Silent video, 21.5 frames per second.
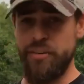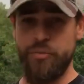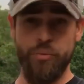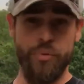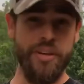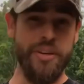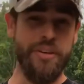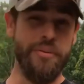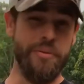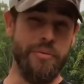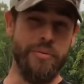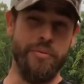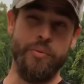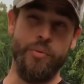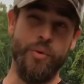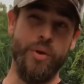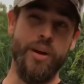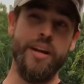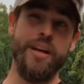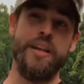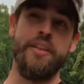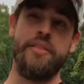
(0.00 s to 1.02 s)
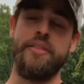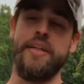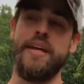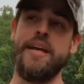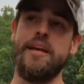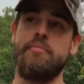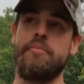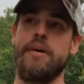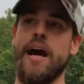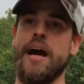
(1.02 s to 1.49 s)
when you really
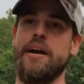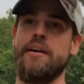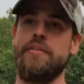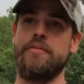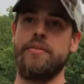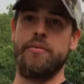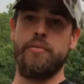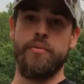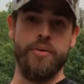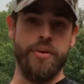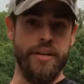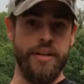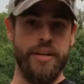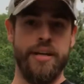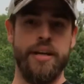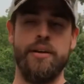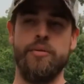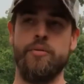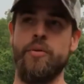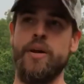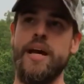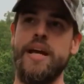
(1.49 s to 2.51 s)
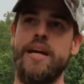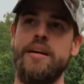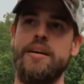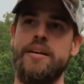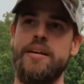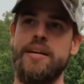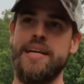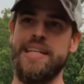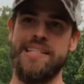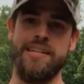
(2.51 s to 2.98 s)
think about it, if you're wanting to cut weight,
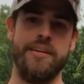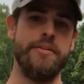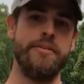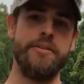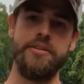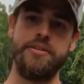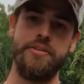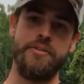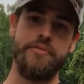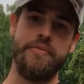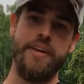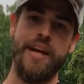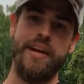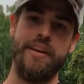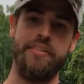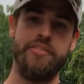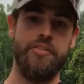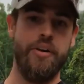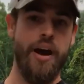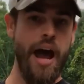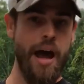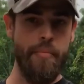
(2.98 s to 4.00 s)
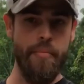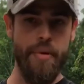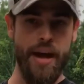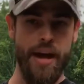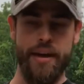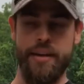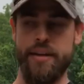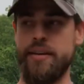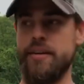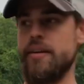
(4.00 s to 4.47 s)
as long as you've got a dry
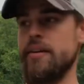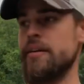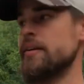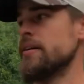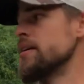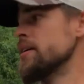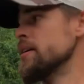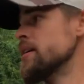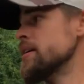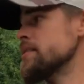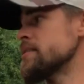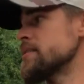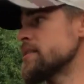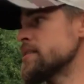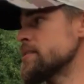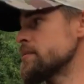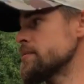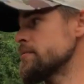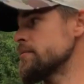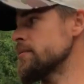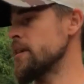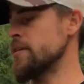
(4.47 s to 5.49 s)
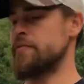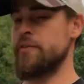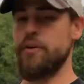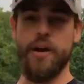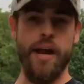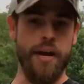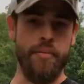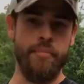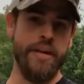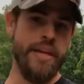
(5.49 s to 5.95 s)
bag here, since if
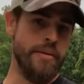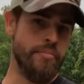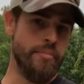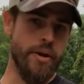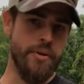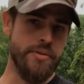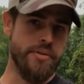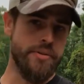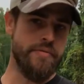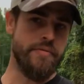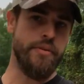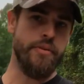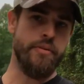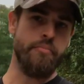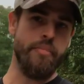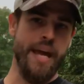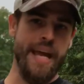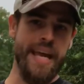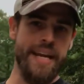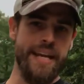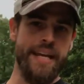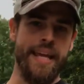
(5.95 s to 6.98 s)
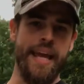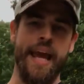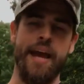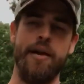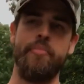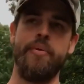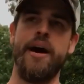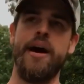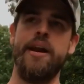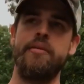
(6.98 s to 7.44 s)
you're like me, most of your main
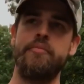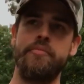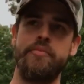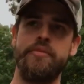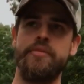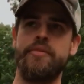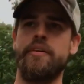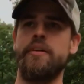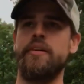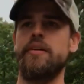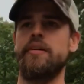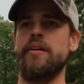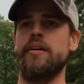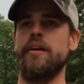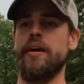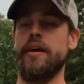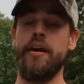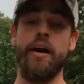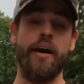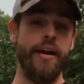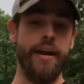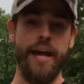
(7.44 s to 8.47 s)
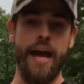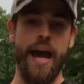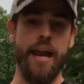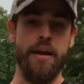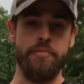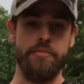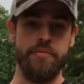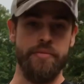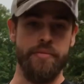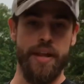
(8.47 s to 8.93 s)
camp items and hunting
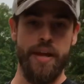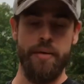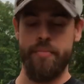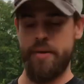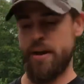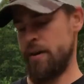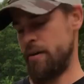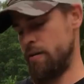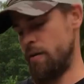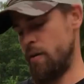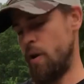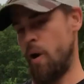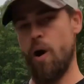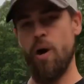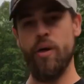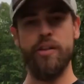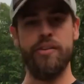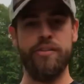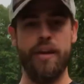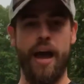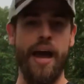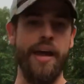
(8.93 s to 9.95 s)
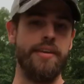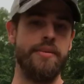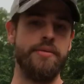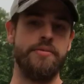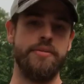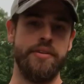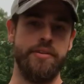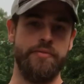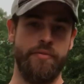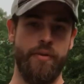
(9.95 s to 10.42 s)
items for that matter are all in, I
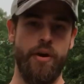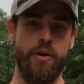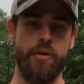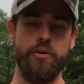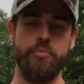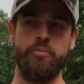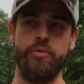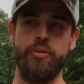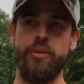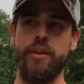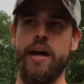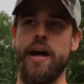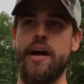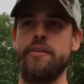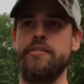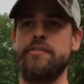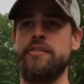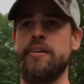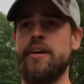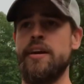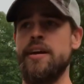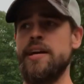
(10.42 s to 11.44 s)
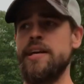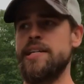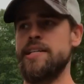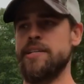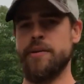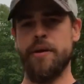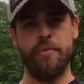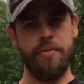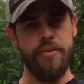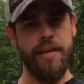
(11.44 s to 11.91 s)
use Kafaru pullouts.
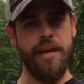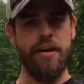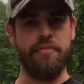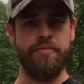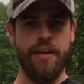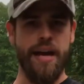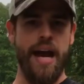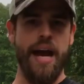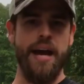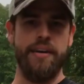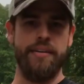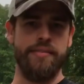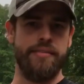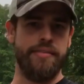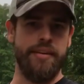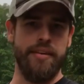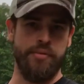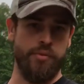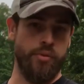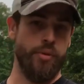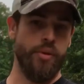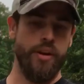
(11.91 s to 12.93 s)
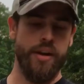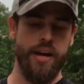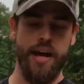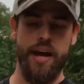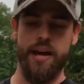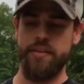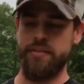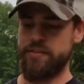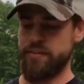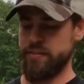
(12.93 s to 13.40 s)
So everything I've got is
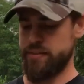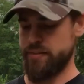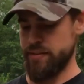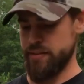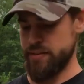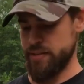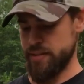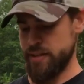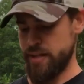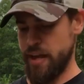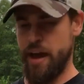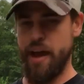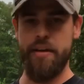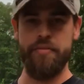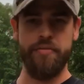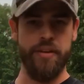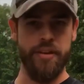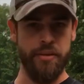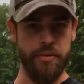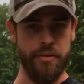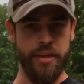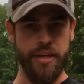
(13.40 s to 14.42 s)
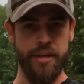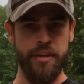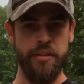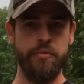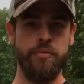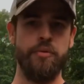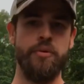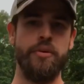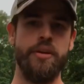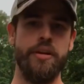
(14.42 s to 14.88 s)
organized essentially. I have kill kit
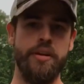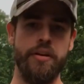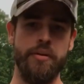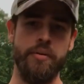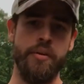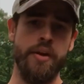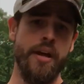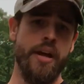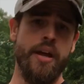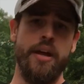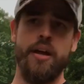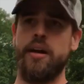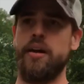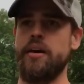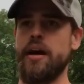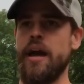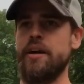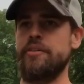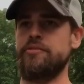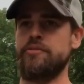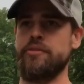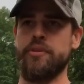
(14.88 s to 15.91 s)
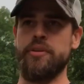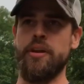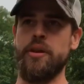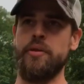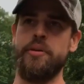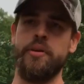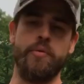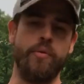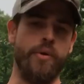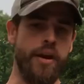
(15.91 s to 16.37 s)
in one, you know, extra
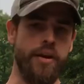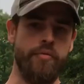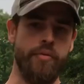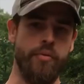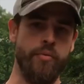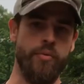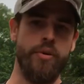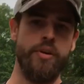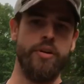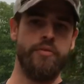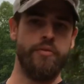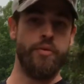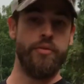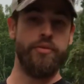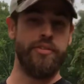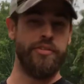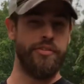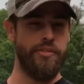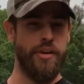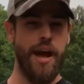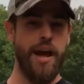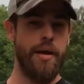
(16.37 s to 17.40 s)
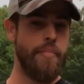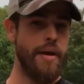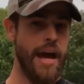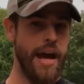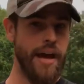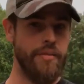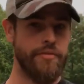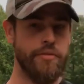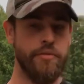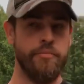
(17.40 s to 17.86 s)
clothing, whatever in one. Of course, a dry
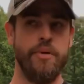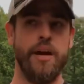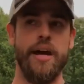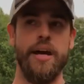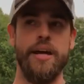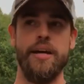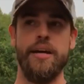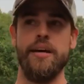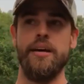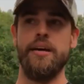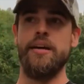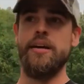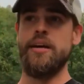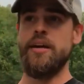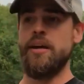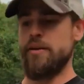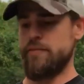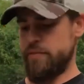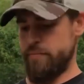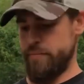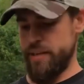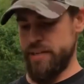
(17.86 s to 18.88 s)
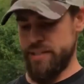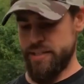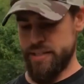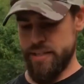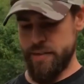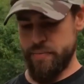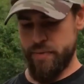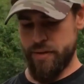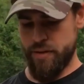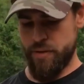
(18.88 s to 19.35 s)
bag for my
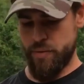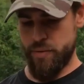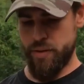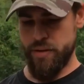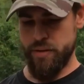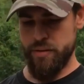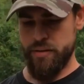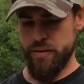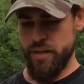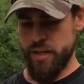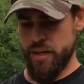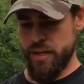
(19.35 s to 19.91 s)
sleeping quilt